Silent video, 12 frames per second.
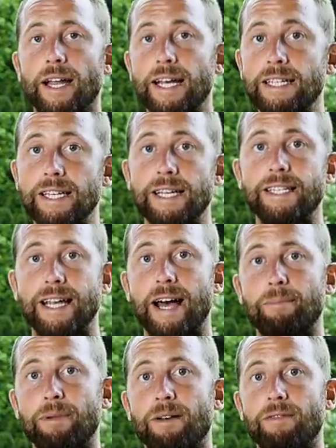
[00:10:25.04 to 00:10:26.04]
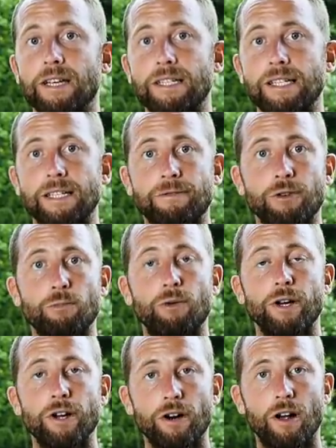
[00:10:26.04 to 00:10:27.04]
An easy example of this is if you
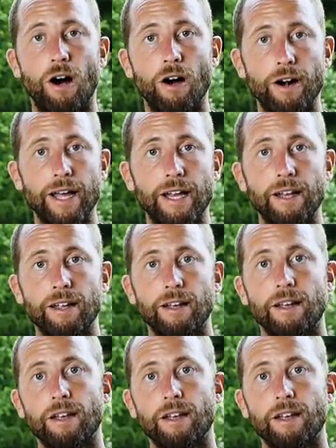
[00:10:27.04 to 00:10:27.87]
put your garden,